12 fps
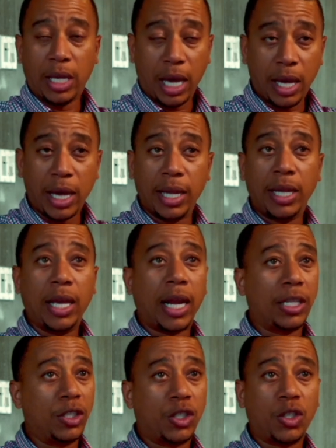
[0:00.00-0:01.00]
Yeah, and then
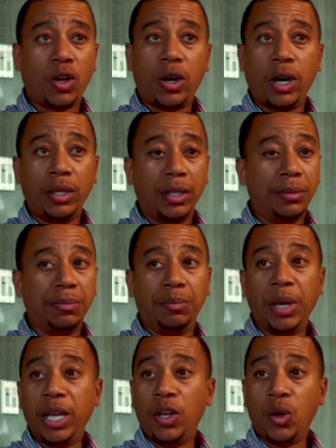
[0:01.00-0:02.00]
I just started
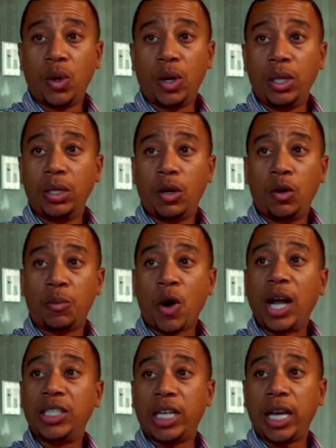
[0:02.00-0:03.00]
bidding on
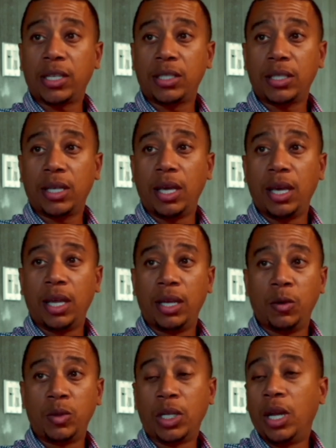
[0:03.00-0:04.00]
projects, and
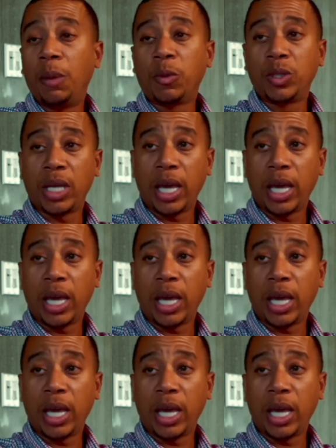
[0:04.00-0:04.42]
it was a numbers